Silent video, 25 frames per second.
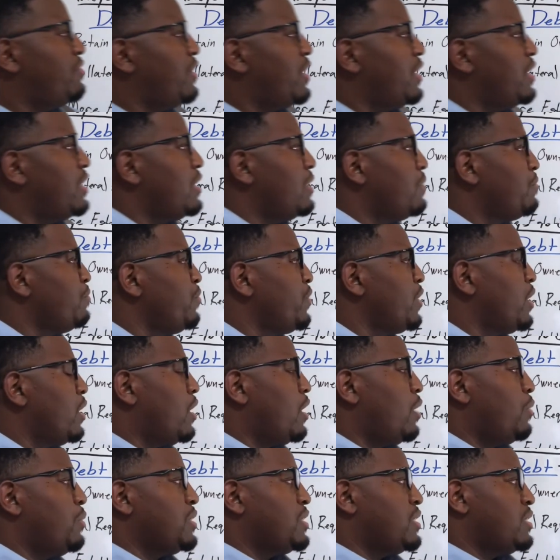funding,
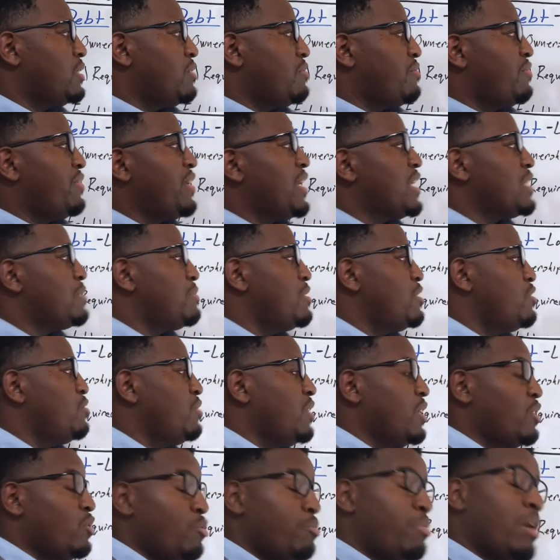which is an investment you
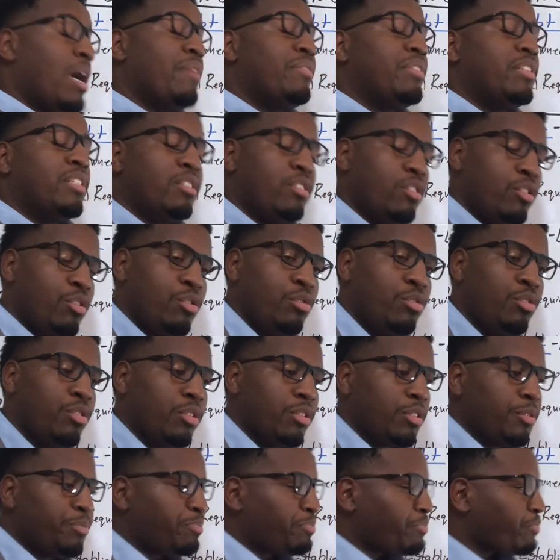can get through private
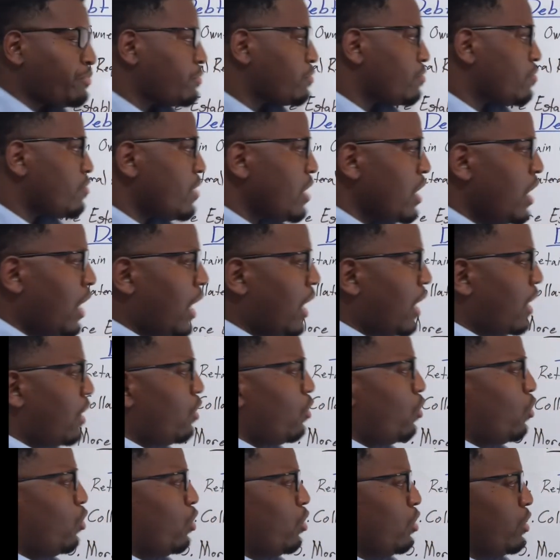institutions
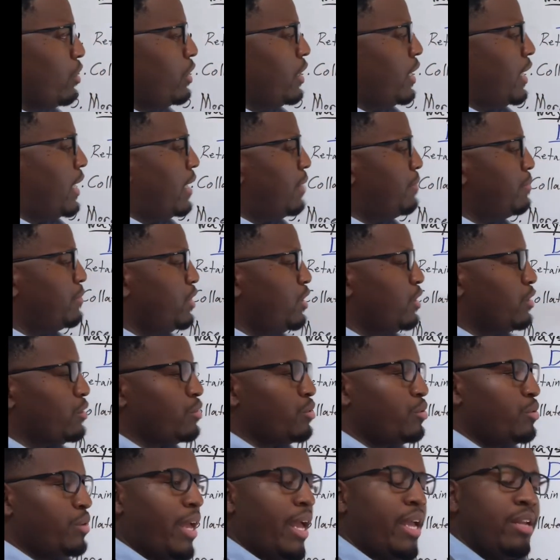or
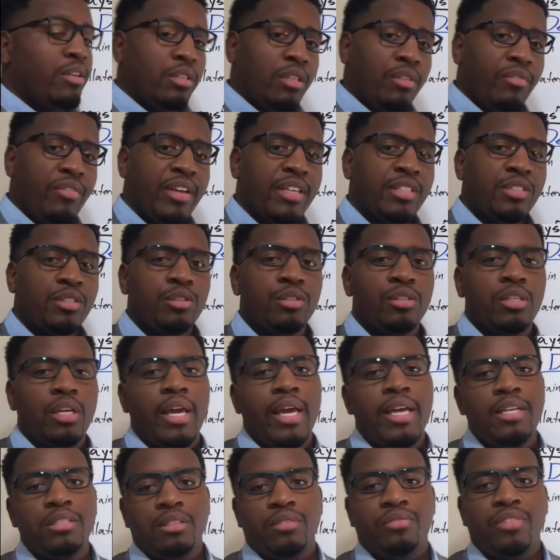through angel investors,
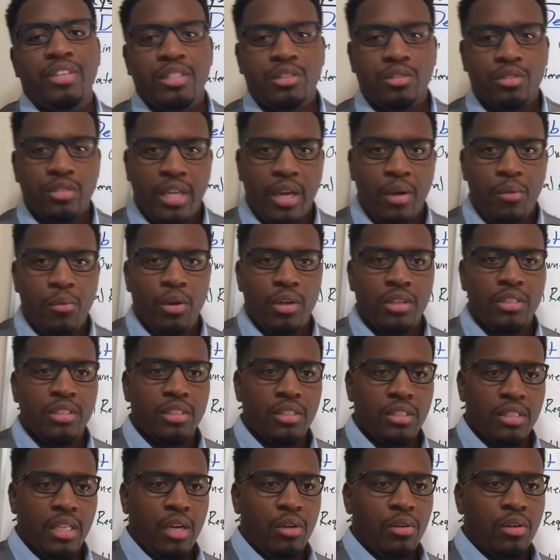angel investor networks,
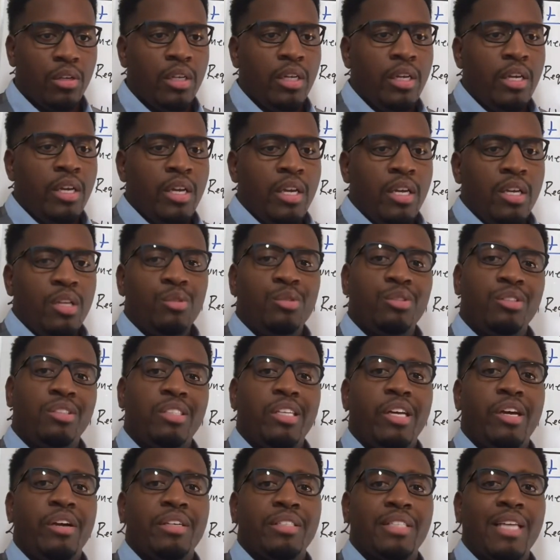etc. This was
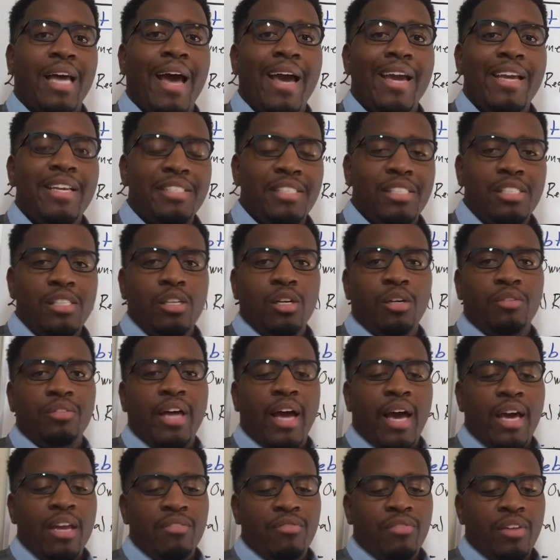Terrence Height, CEO of The
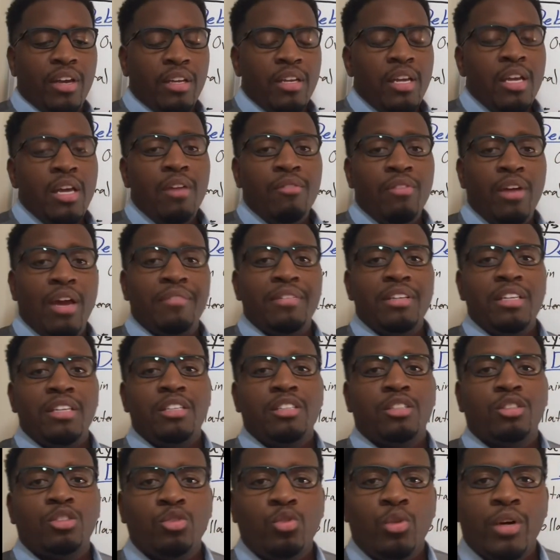Height Effect. If you have any
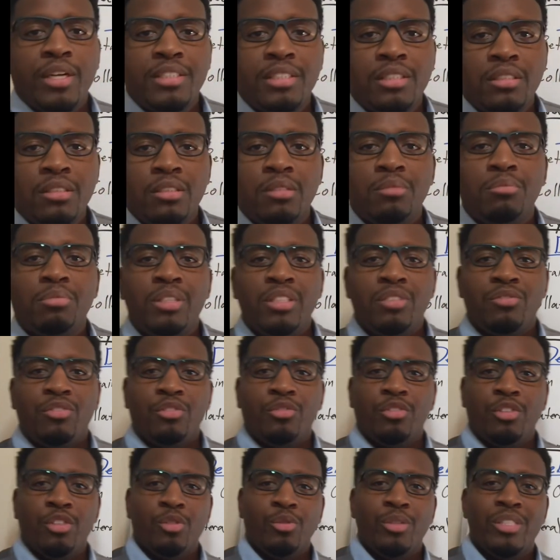additional questions, please feel
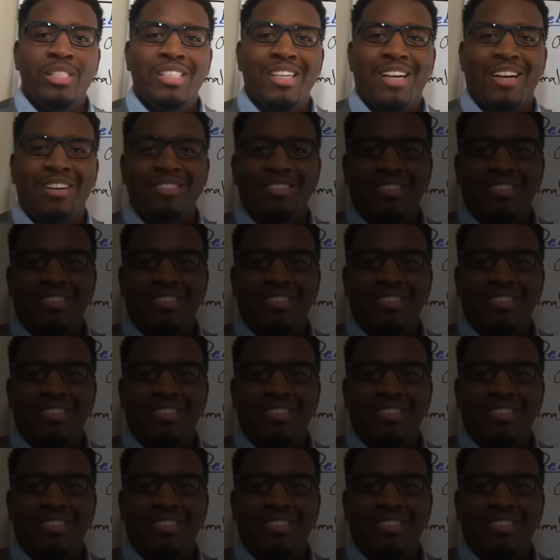free to reach out.